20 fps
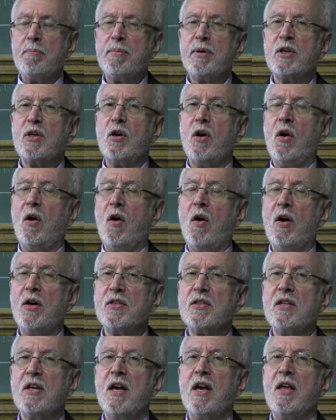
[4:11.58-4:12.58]

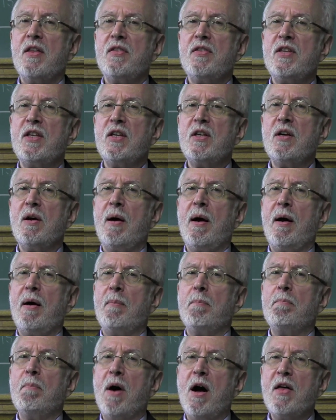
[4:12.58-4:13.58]
because
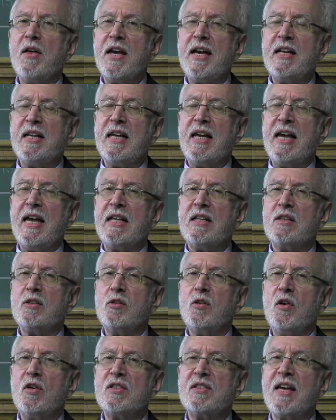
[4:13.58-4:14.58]
it
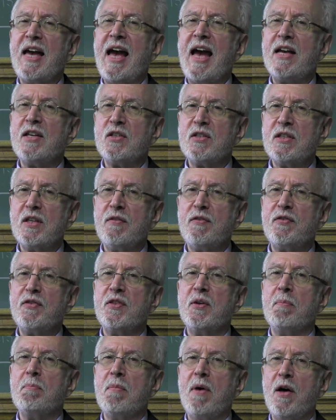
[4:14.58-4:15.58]
looks as
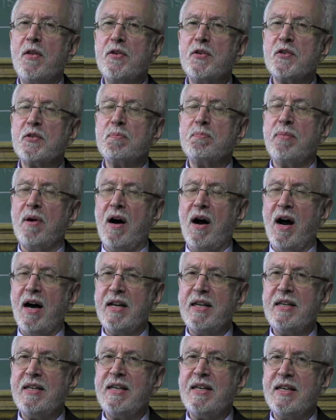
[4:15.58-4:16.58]
if the mother's
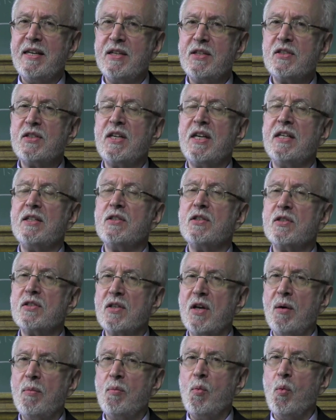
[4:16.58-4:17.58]
body is in
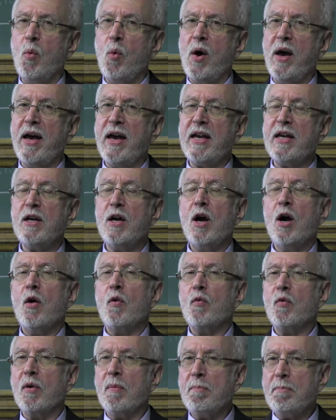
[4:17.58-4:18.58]
some way
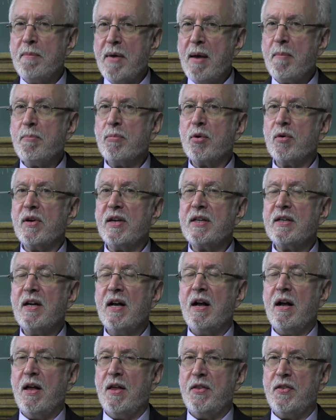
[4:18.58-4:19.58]
remembering
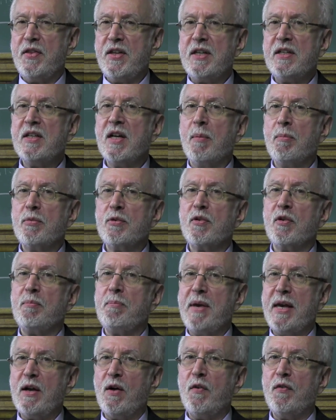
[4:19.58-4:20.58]
the number of
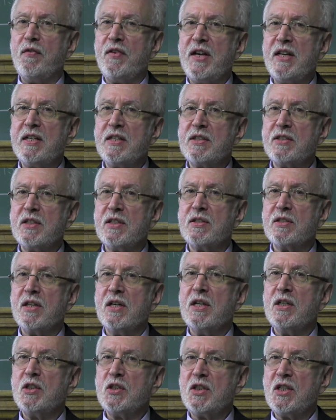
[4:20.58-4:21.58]
male fetuses
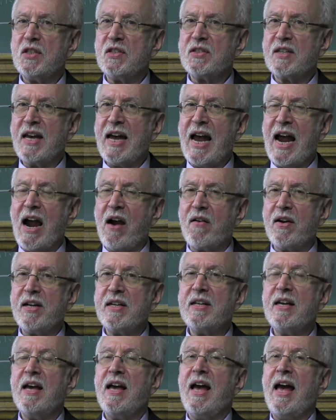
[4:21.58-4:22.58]
she's
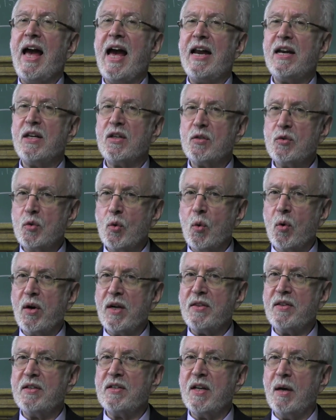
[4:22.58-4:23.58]
carried and
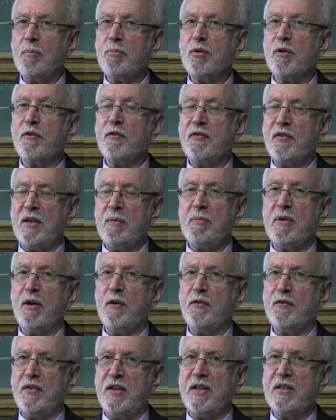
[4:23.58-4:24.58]
ignoring the number of
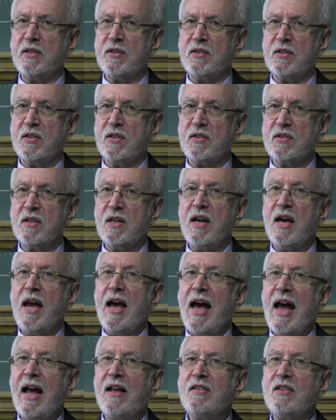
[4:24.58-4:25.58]
female fetuses.
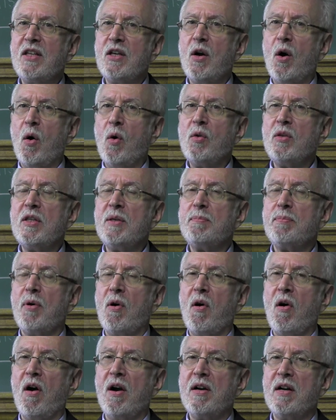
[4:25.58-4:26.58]
And the only
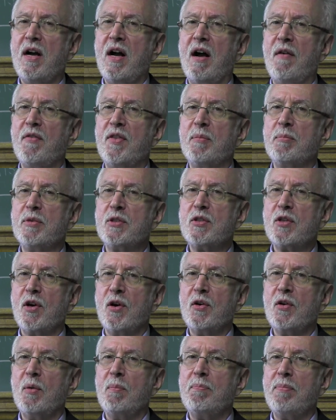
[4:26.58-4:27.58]
part of the
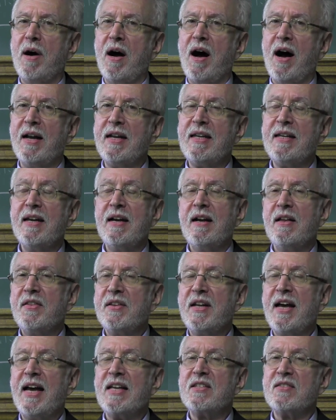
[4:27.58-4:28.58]
maternal body
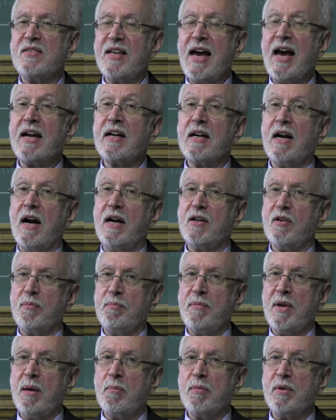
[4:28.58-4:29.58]
that has that kind of
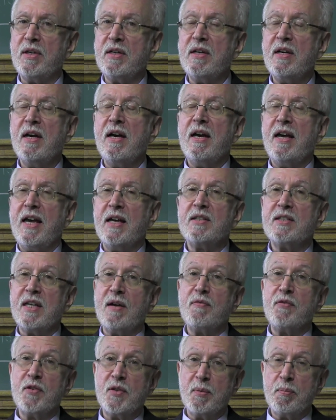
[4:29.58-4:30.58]
memory,
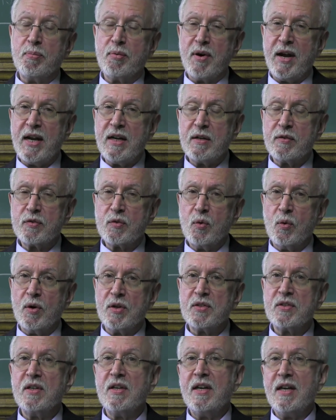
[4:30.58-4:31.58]
except for the brain, of
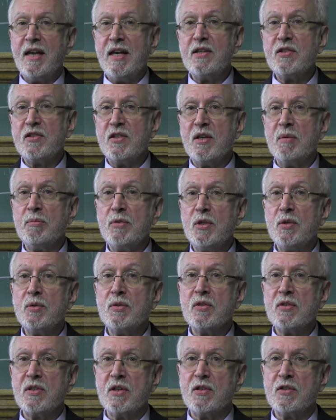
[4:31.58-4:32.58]
course, is the
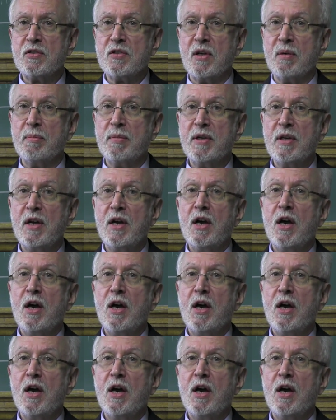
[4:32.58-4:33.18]
immune system.